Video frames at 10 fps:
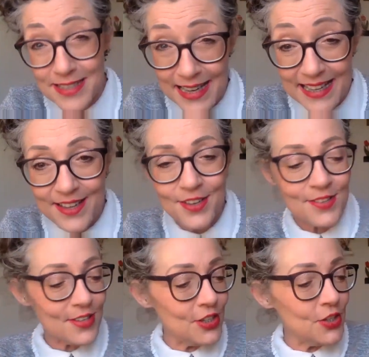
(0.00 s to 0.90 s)

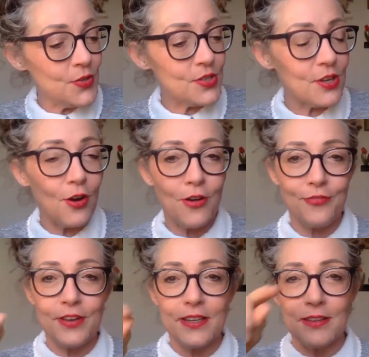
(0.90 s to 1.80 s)
days, you used to
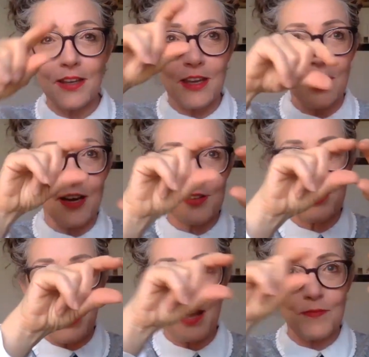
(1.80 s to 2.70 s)
often cut
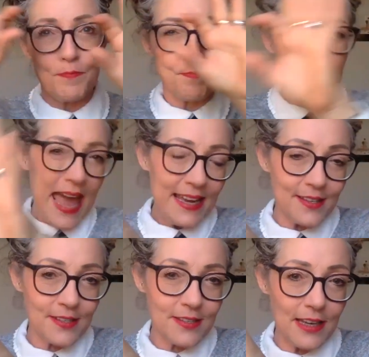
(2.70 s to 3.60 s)
and
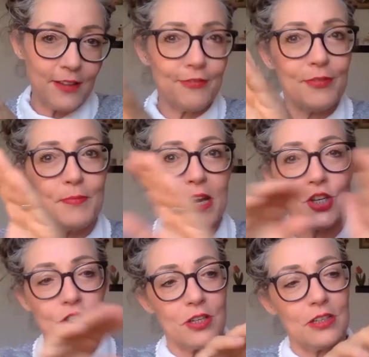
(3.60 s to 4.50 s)
paste
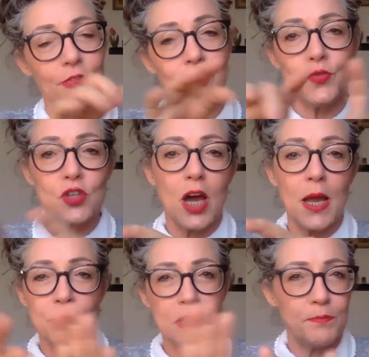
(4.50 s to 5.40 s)
information if you
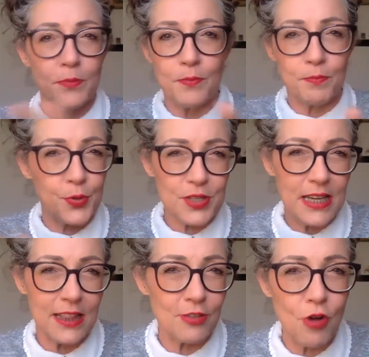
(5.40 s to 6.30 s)
typed it and put
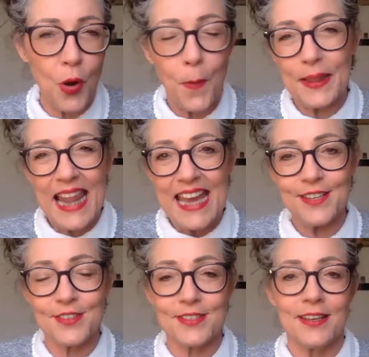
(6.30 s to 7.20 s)
it in the wrong
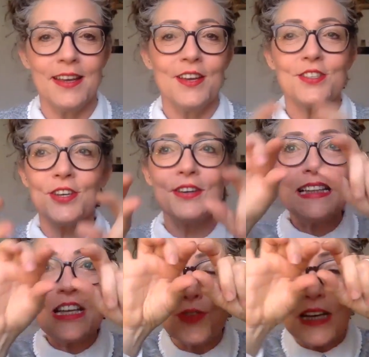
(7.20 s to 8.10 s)
place. So you'd
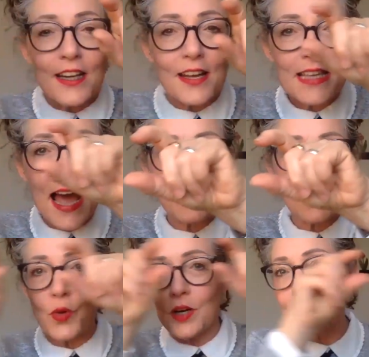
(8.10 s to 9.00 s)
literally cut out
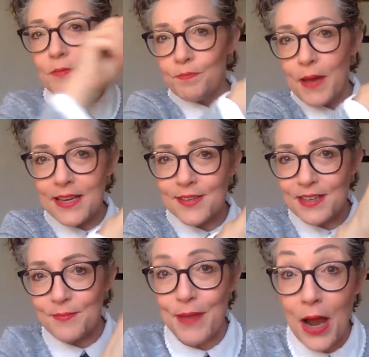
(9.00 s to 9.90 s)
a word and paste
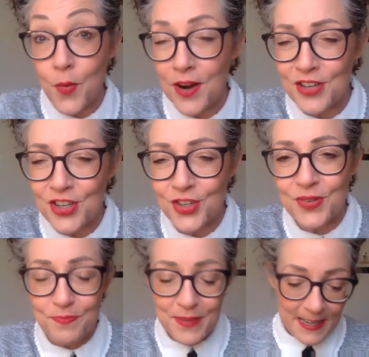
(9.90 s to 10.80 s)
it back where it
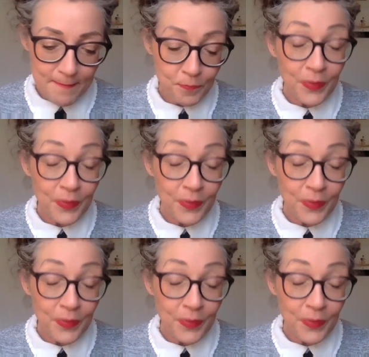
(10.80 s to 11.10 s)
should be.